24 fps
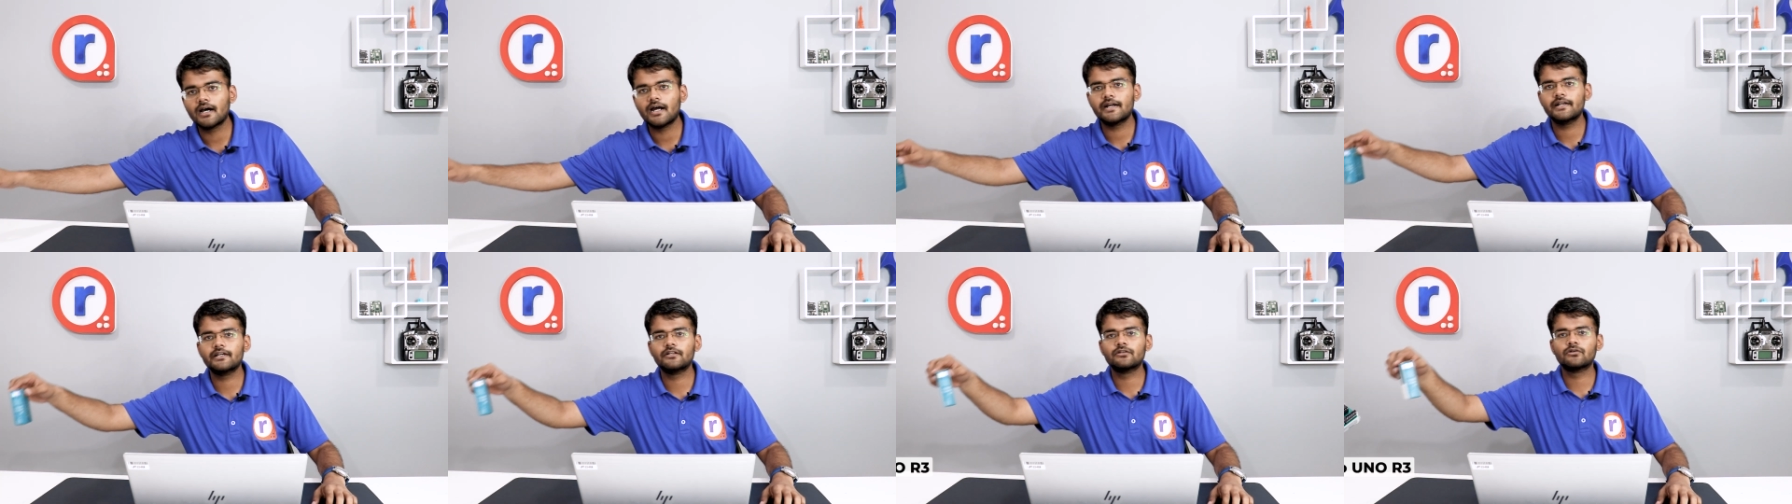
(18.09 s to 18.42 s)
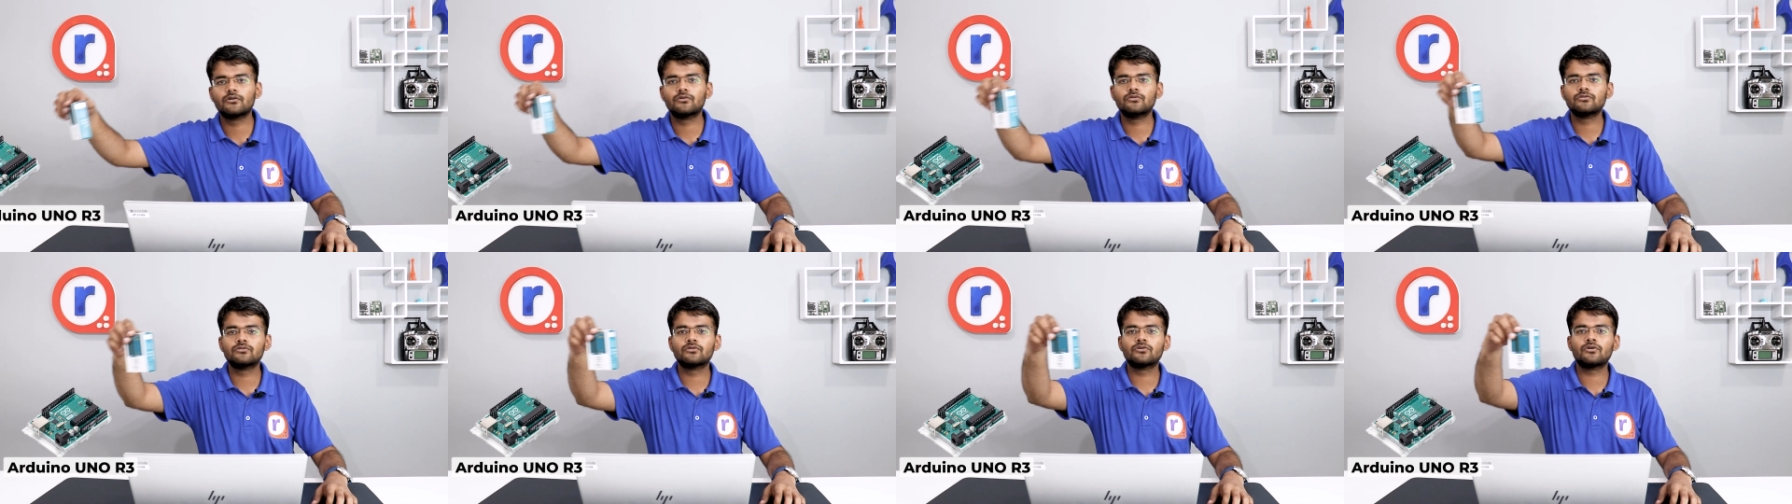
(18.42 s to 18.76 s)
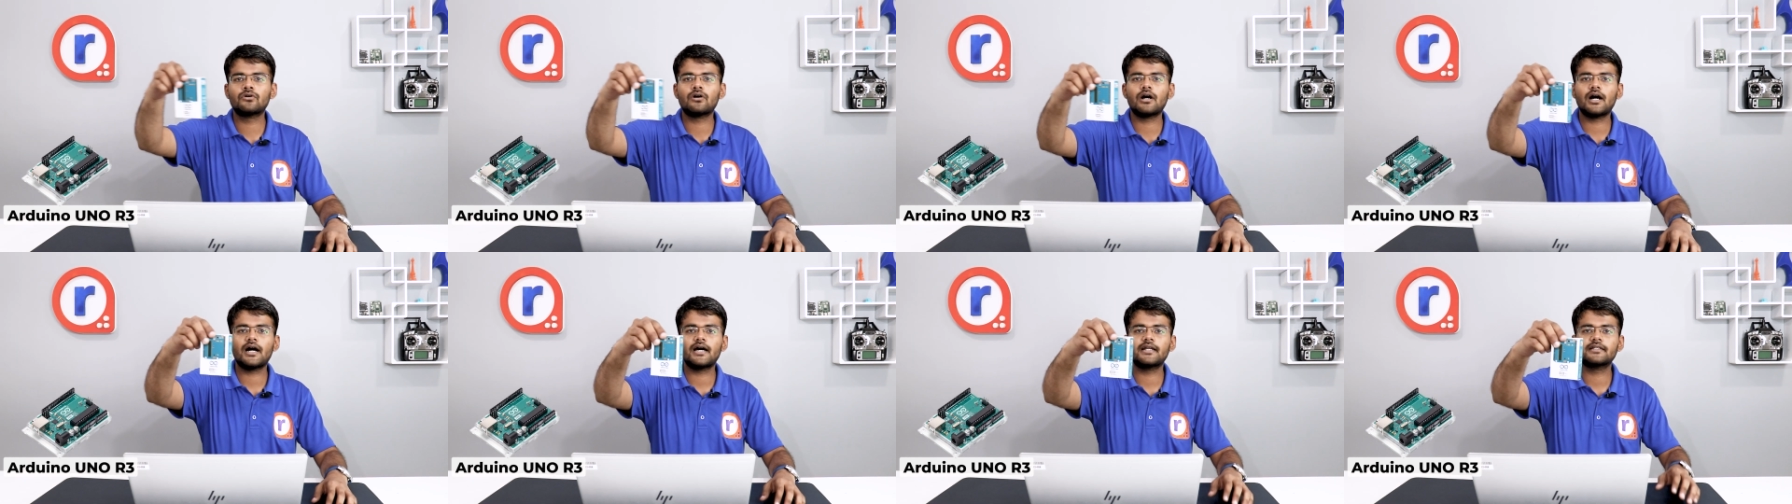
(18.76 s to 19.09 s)
Arduino
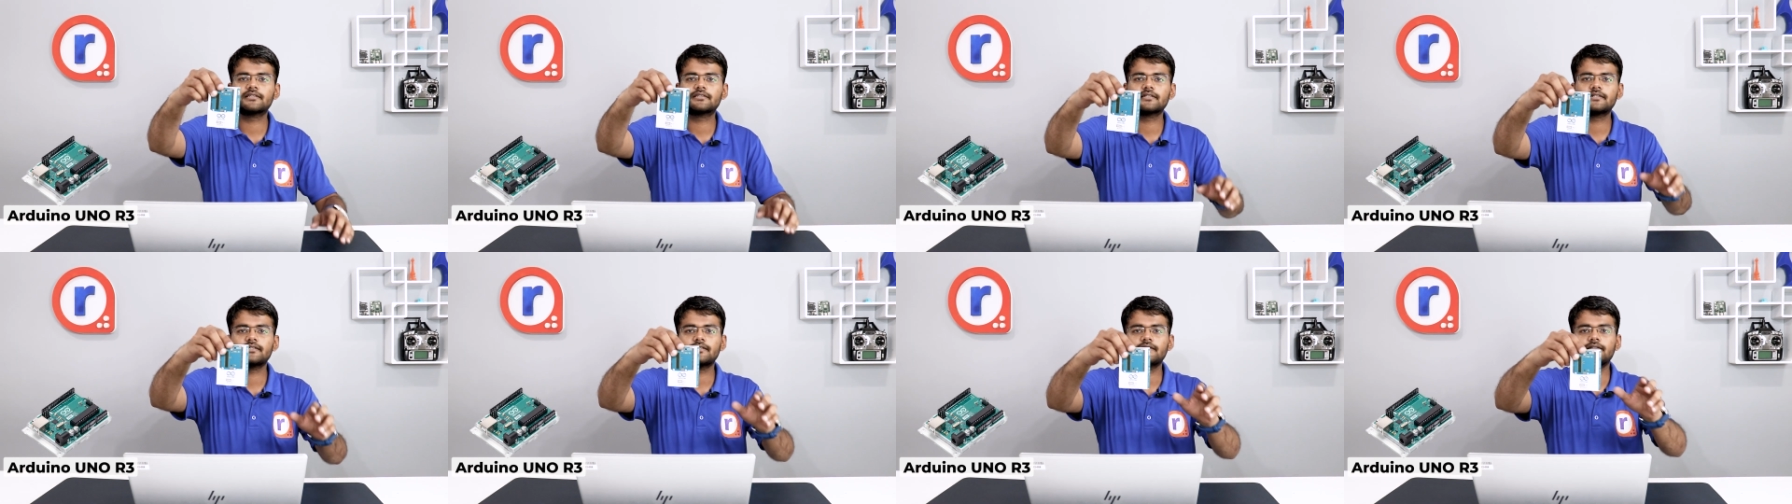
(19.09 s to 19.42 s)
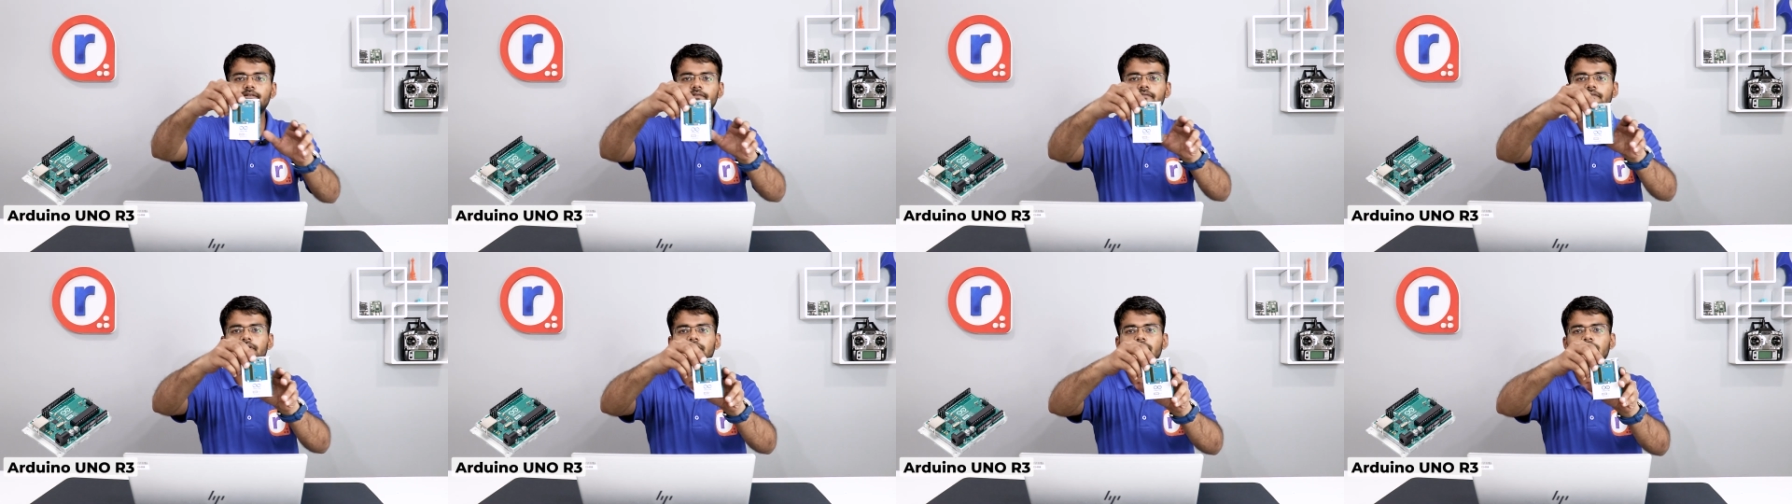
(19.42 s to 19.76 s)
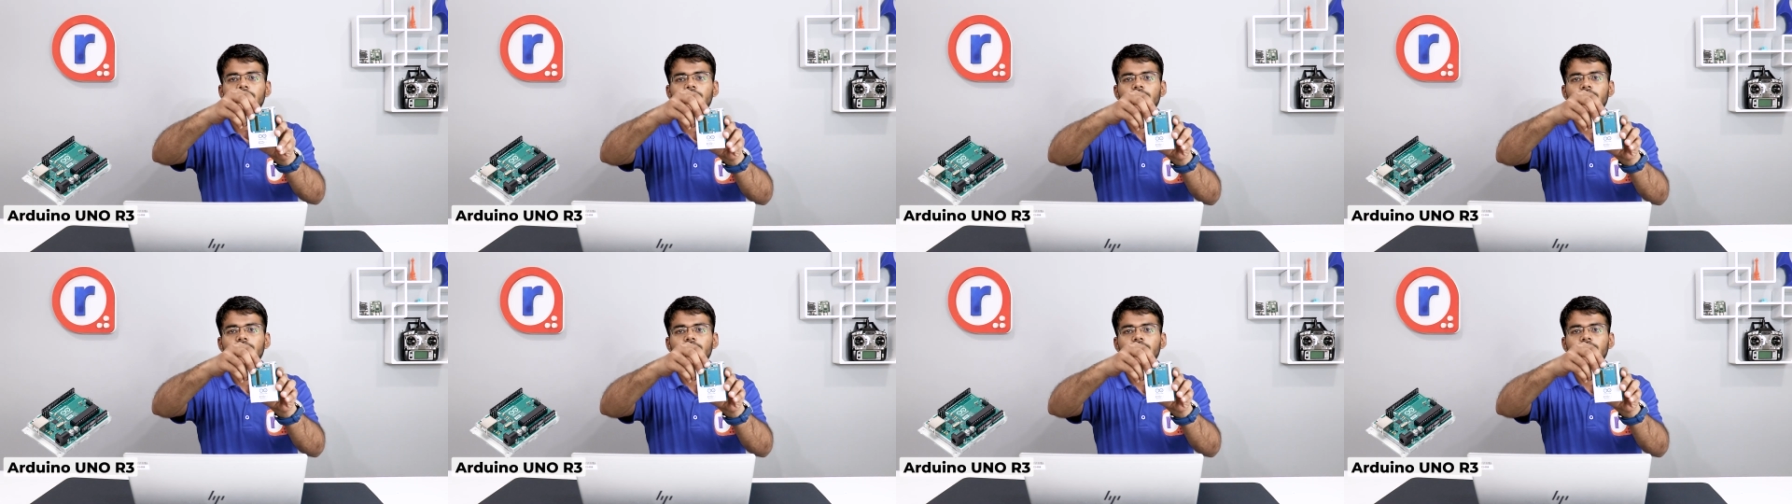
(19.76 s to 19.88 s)
Uno R3.